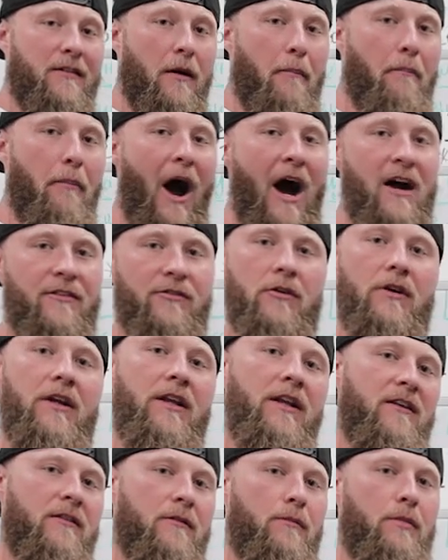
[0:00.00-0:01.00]
as a boxer,
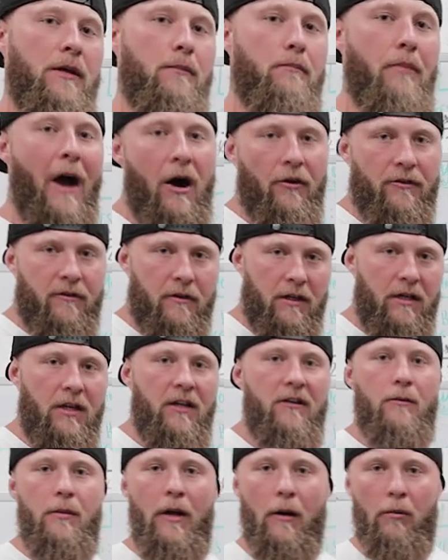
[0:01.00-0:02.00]
he needs to be bouncy. He
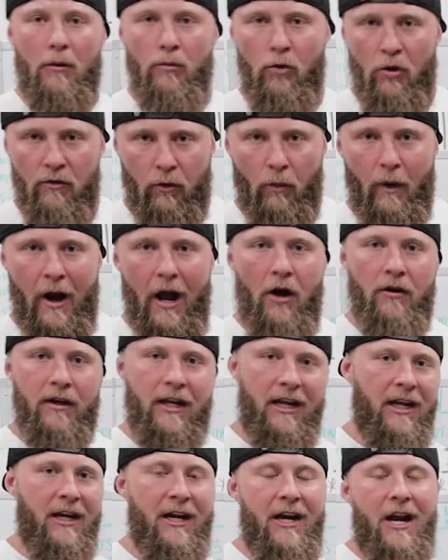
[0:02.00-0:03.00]
needs to be able to move around,
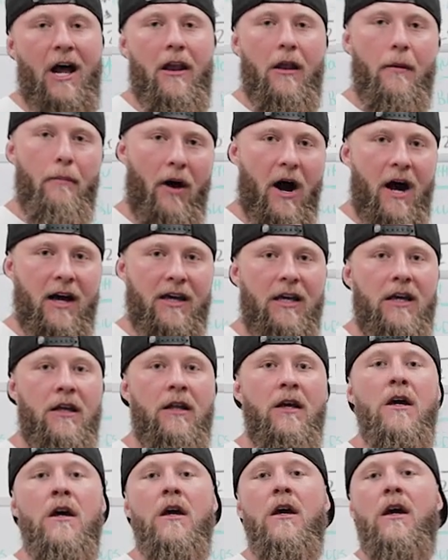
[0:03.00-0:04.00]
get in and out of the
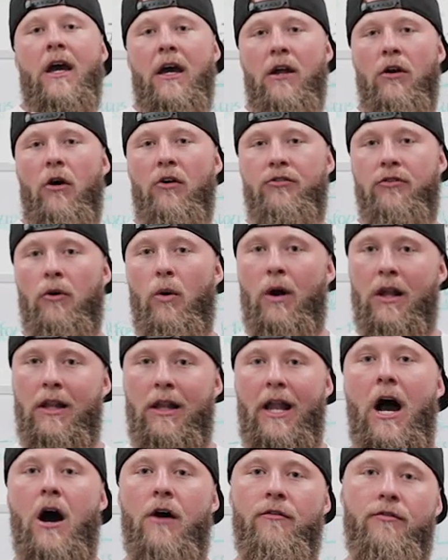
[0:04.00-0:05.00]
pocket, and also
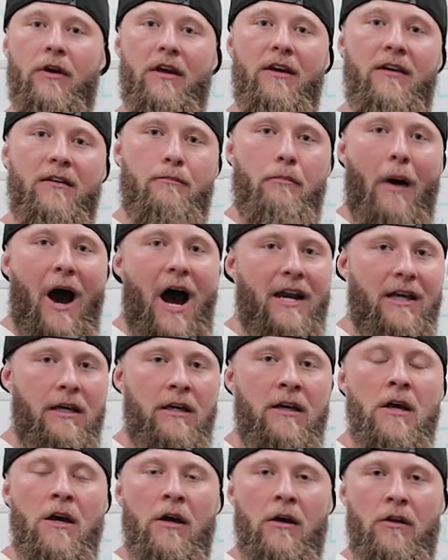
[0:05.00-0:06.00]
allow for his
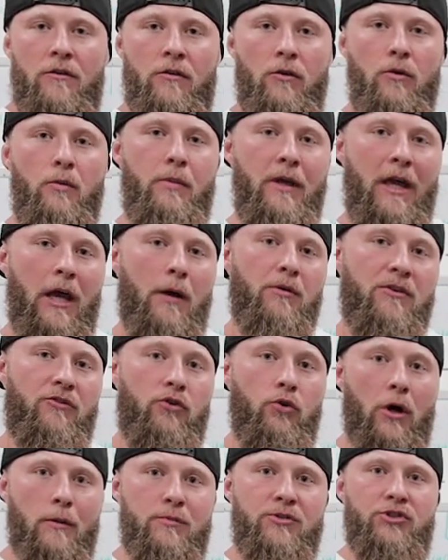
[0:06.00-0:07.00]
body to be able
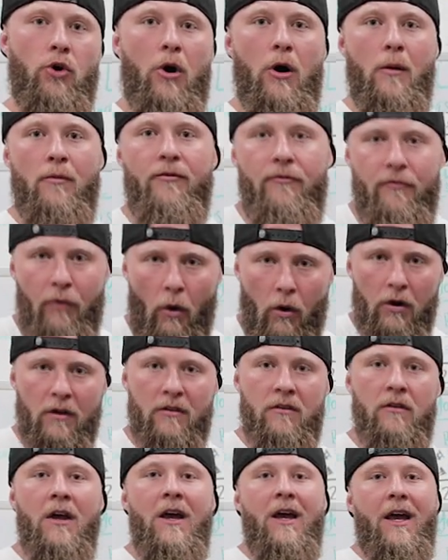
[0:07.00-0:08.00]
to absorb
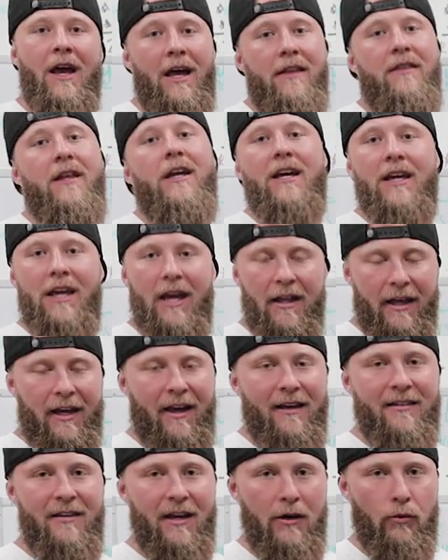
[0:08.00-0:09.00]
force. And then again,
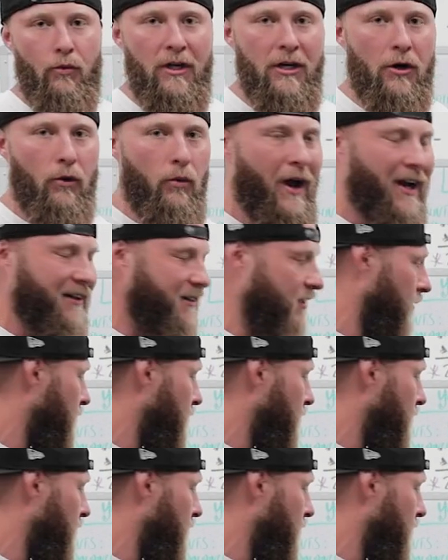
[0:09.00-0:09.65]
like I said, redirect